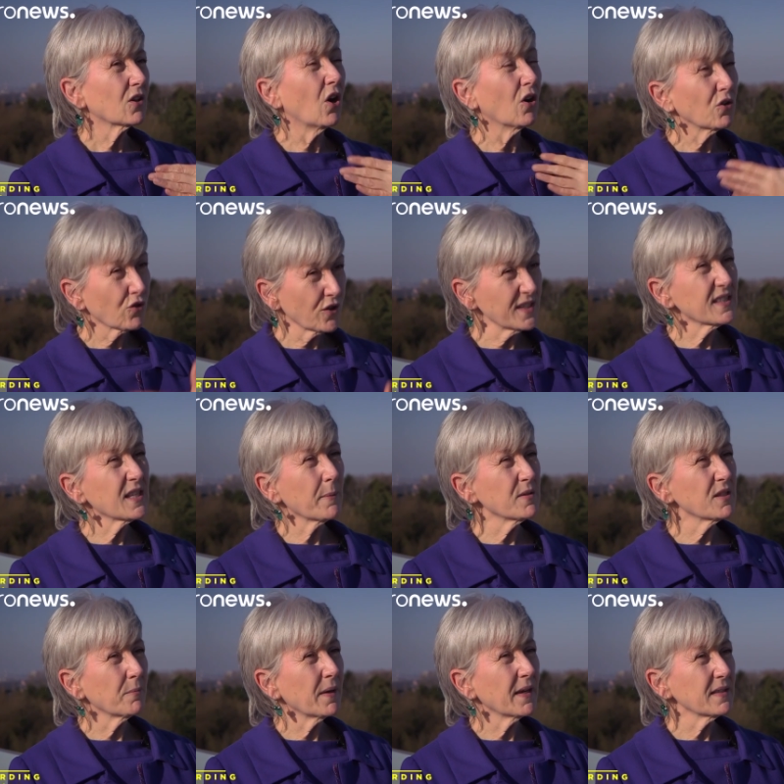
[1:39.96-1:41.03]
Concrete
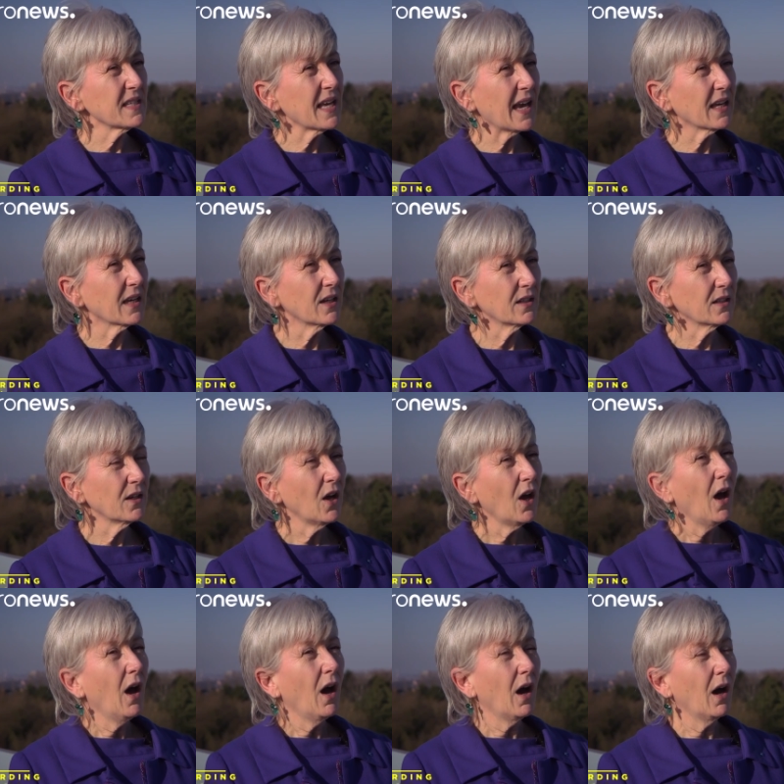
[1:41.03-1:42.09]
steps are being taken.
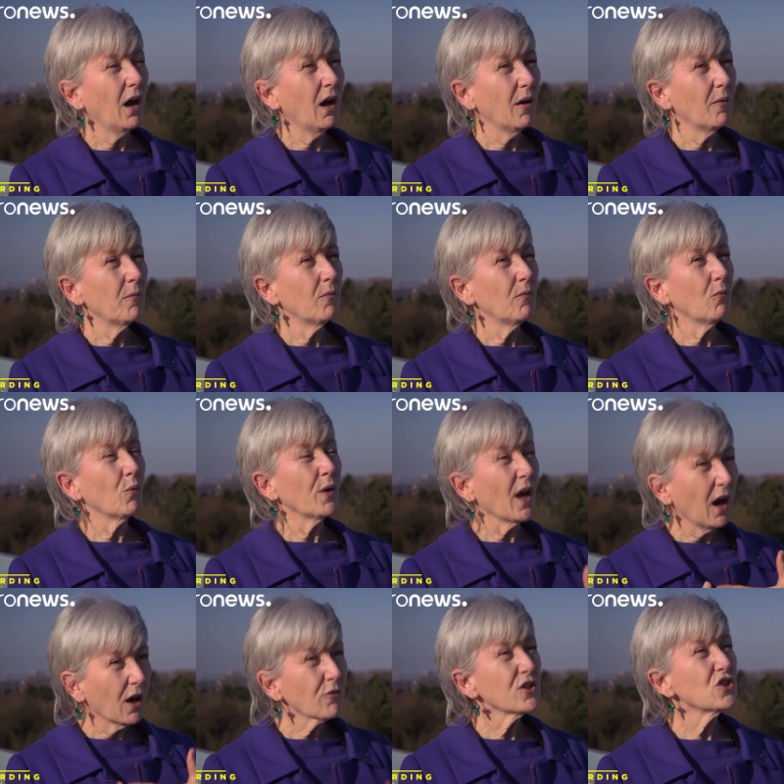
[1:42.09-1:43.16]
Um, we
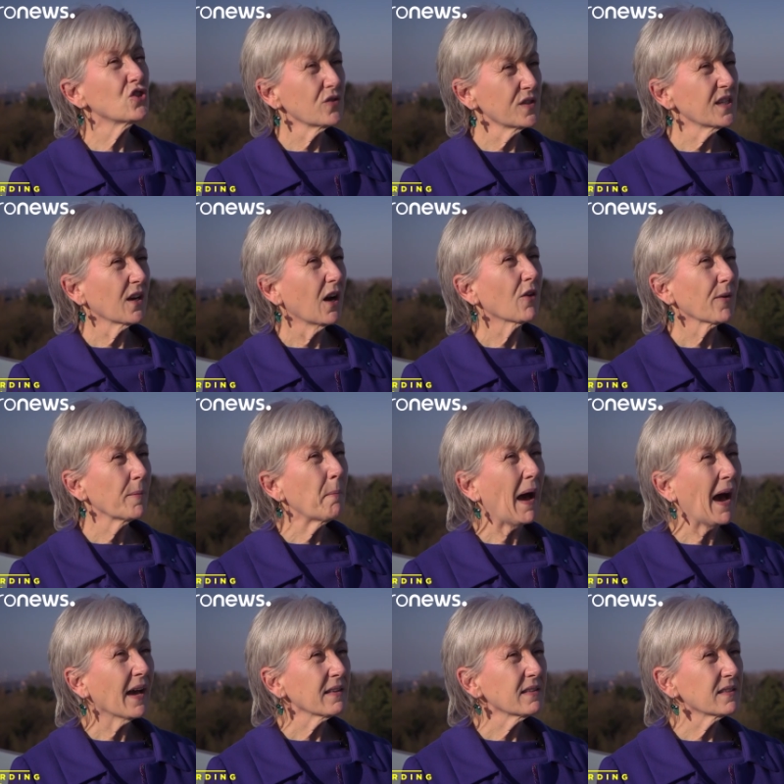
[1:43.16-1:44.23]
are reducing our
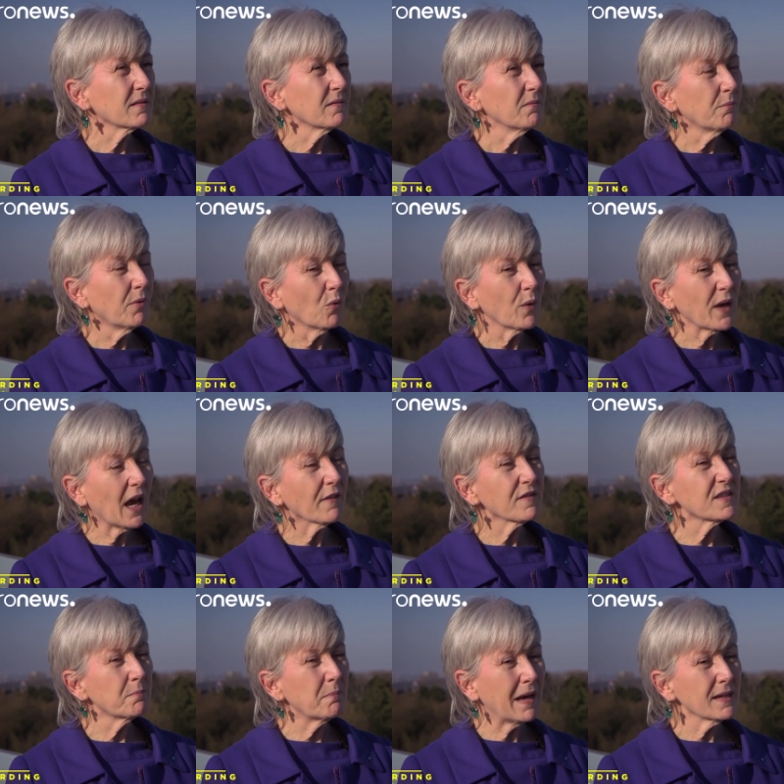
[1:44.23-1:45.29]
impact, but we have
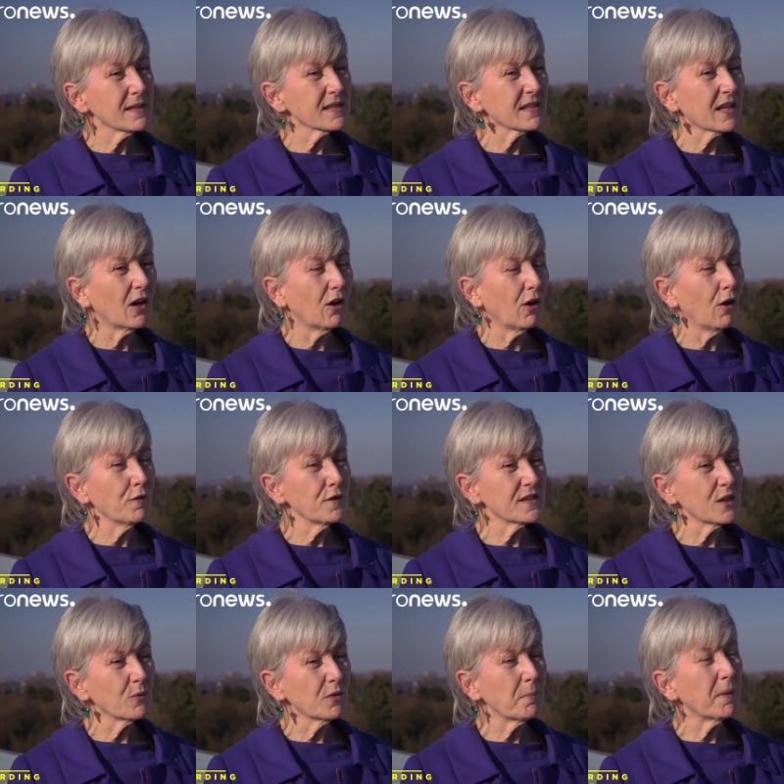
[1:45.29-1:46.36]
to balance that
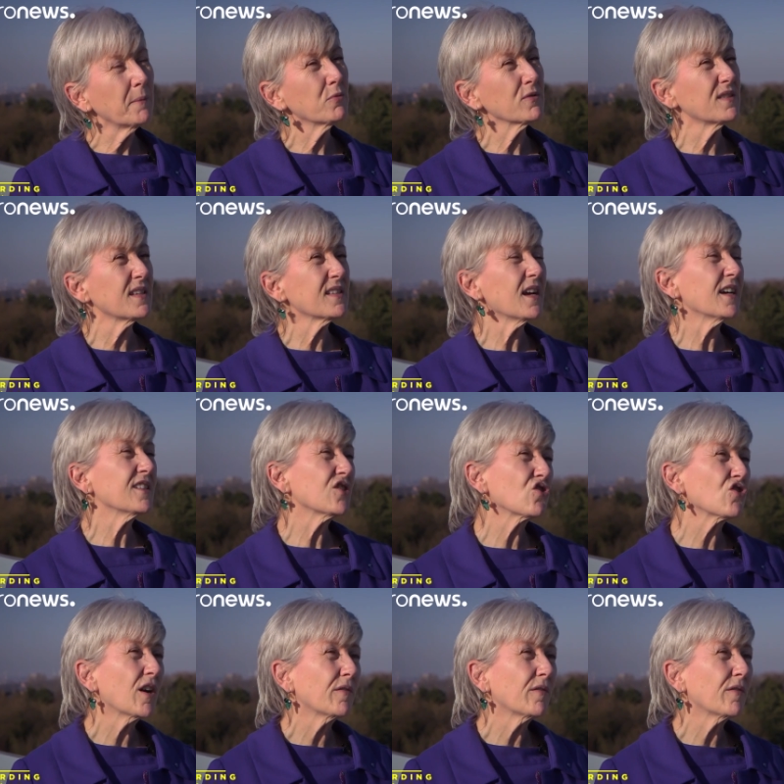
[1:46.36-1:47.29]
obviously with people's desire to